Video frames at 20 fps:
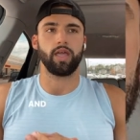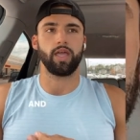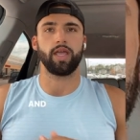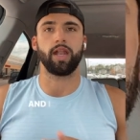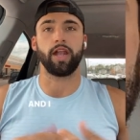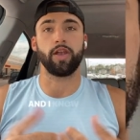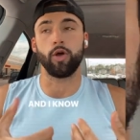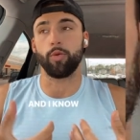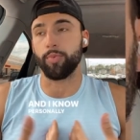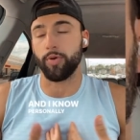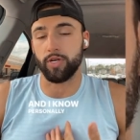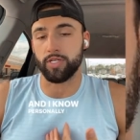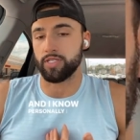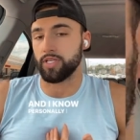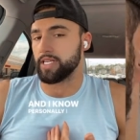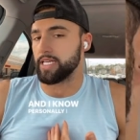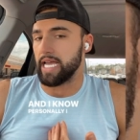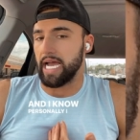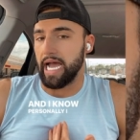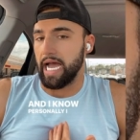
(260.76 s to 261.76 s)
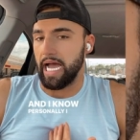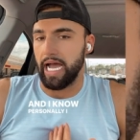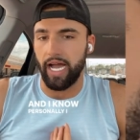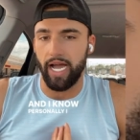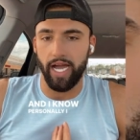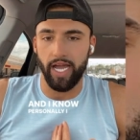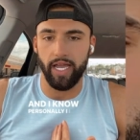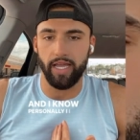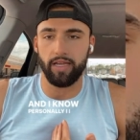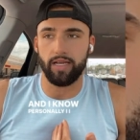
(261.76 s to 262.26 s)
And I know personally,
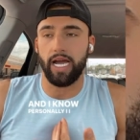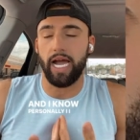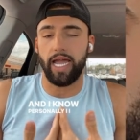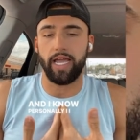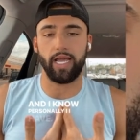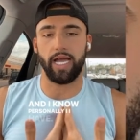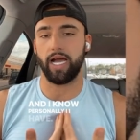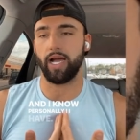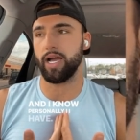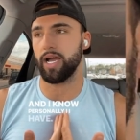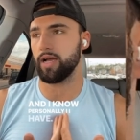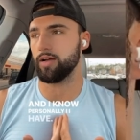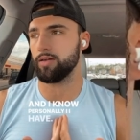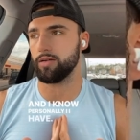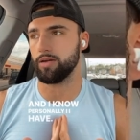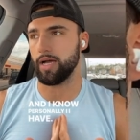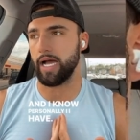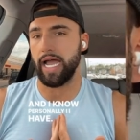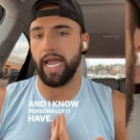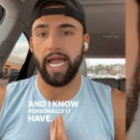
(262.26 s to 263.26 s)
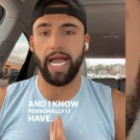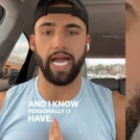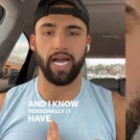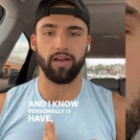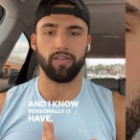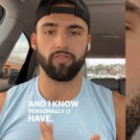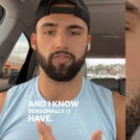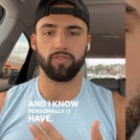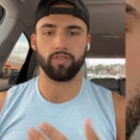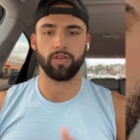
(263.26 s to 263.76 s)
I I I
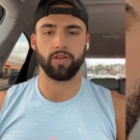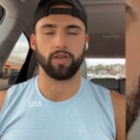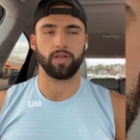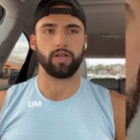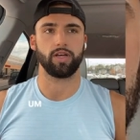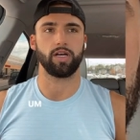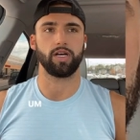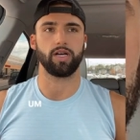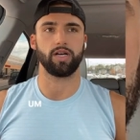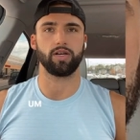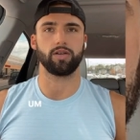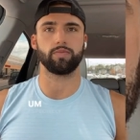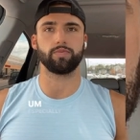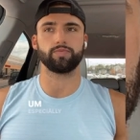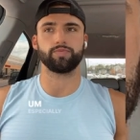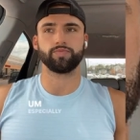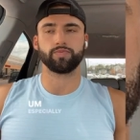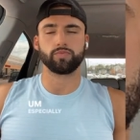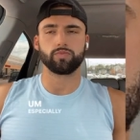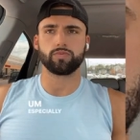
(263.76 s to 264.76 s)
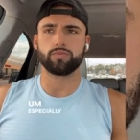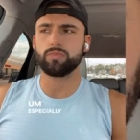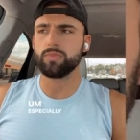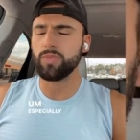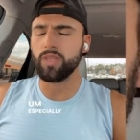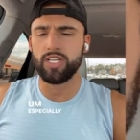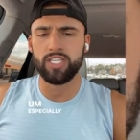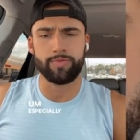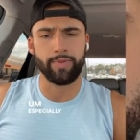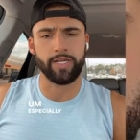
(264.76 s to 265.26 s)
have, um,
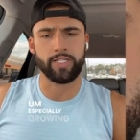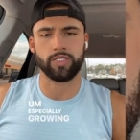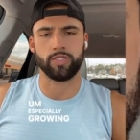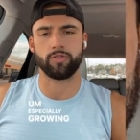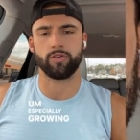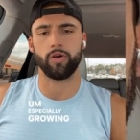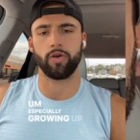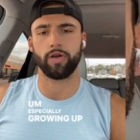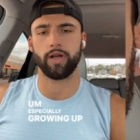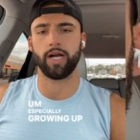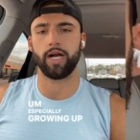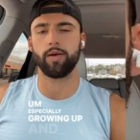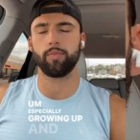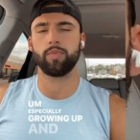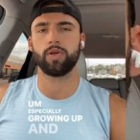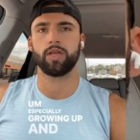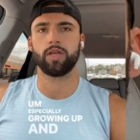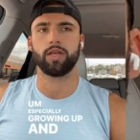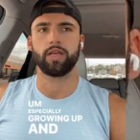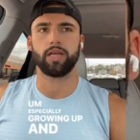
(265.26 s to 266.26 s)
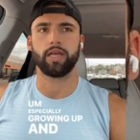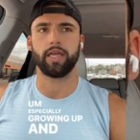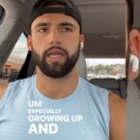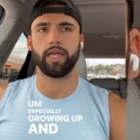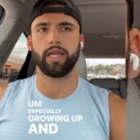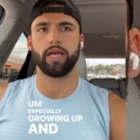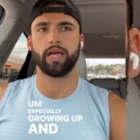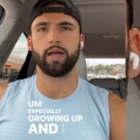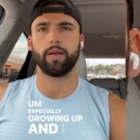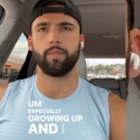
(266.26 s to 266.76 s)
especially growing up,
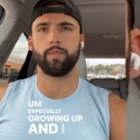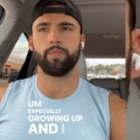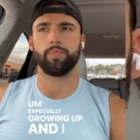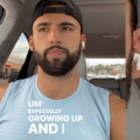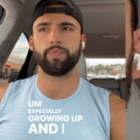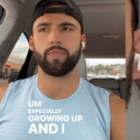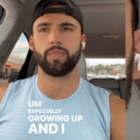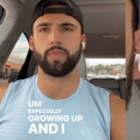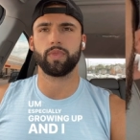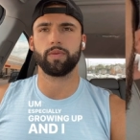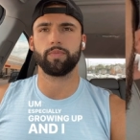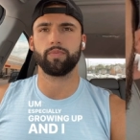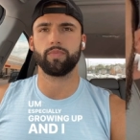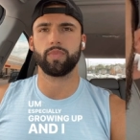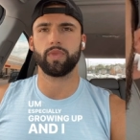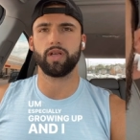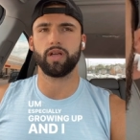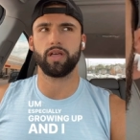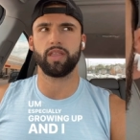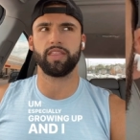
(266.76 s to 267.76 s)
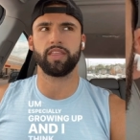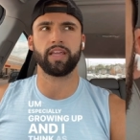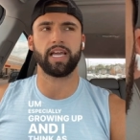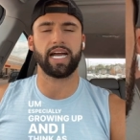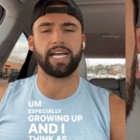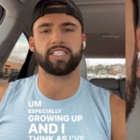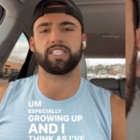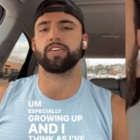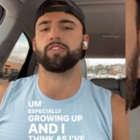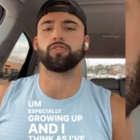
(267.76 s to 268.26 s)
and I think
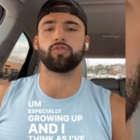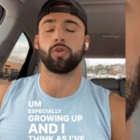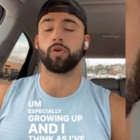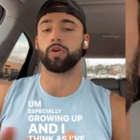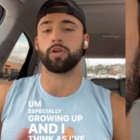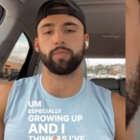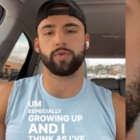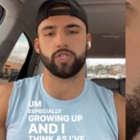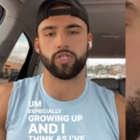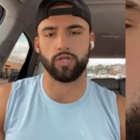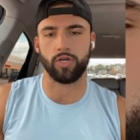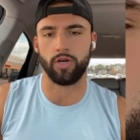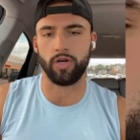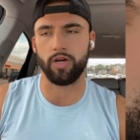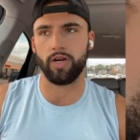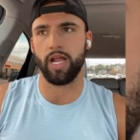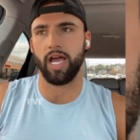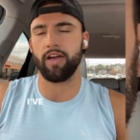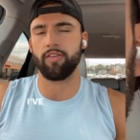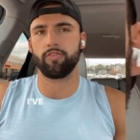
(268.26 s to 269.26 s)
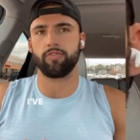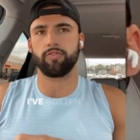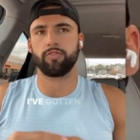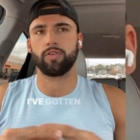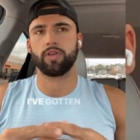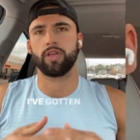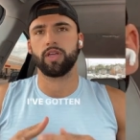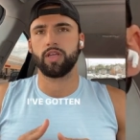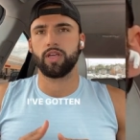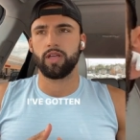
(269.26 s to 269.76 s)
as I've grown and matured, I've
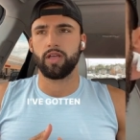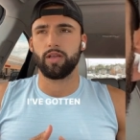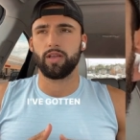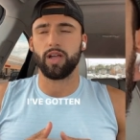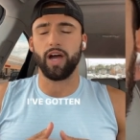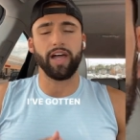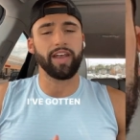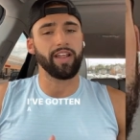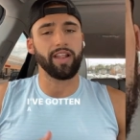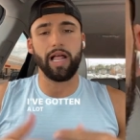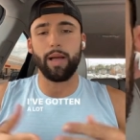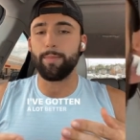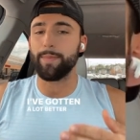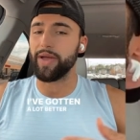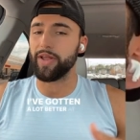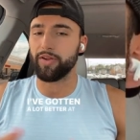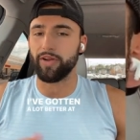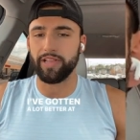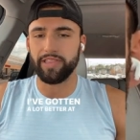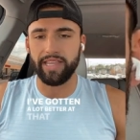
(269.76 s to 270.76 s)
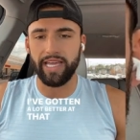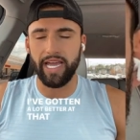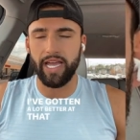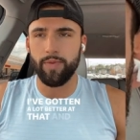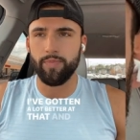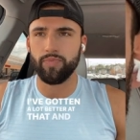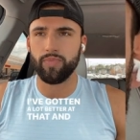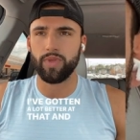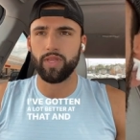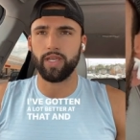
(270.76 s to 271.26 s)
gotten a lot better at
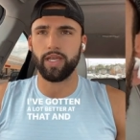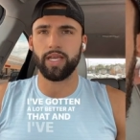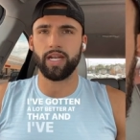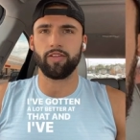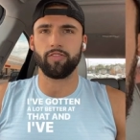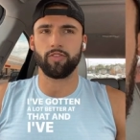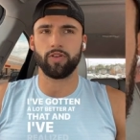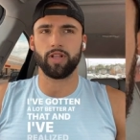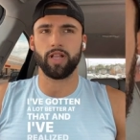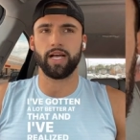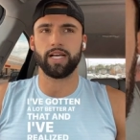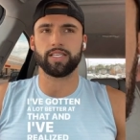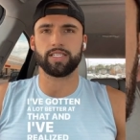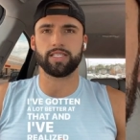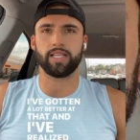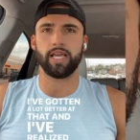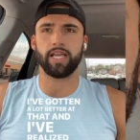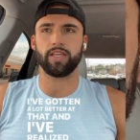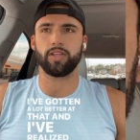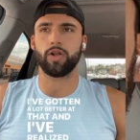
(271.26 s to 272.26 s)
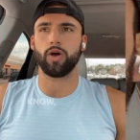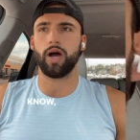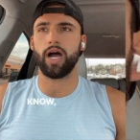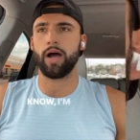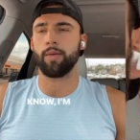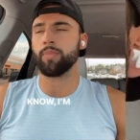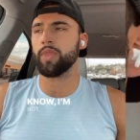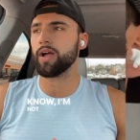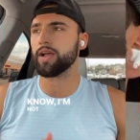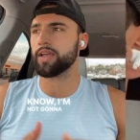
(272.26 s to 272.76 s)
that, and I've realized that you know
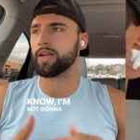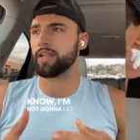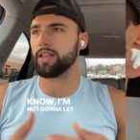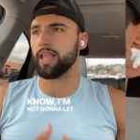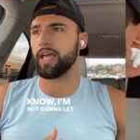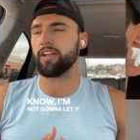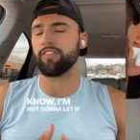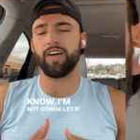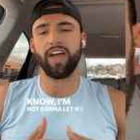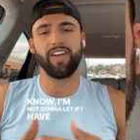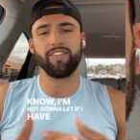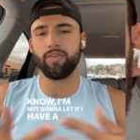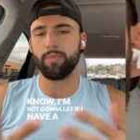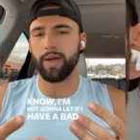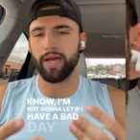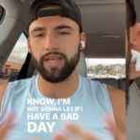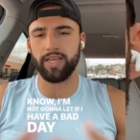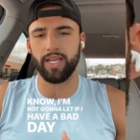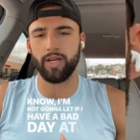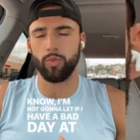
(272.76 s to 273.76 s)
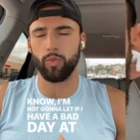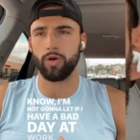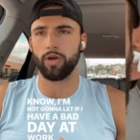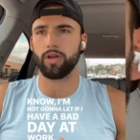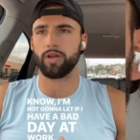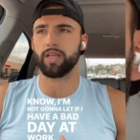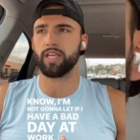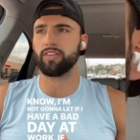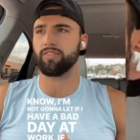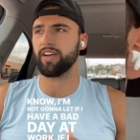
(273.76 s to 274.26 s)
I'm not gonna let if I have a bad day at
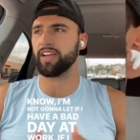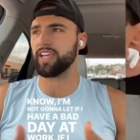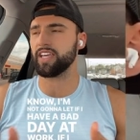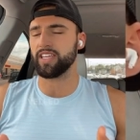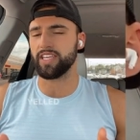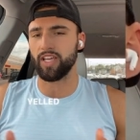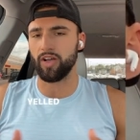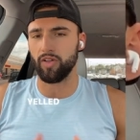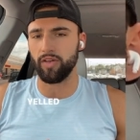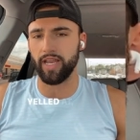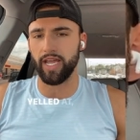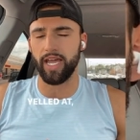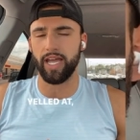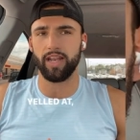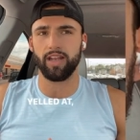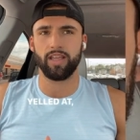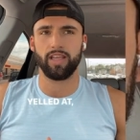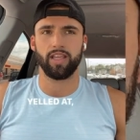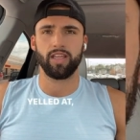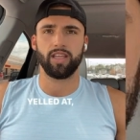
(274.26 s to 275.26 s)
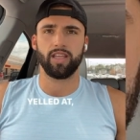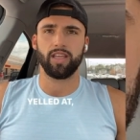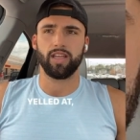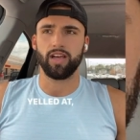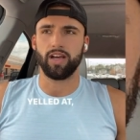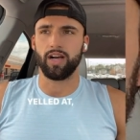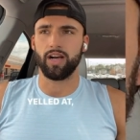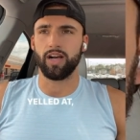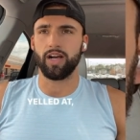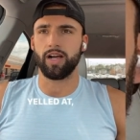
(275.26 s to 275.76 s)
work, if I get yelled at,
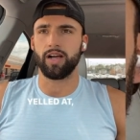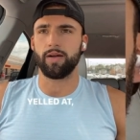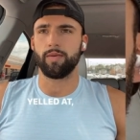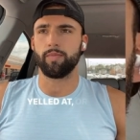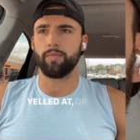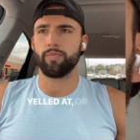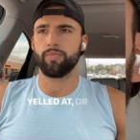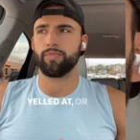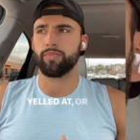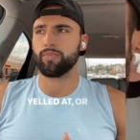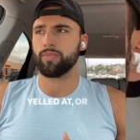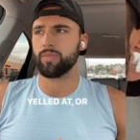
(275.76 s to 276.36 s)
um,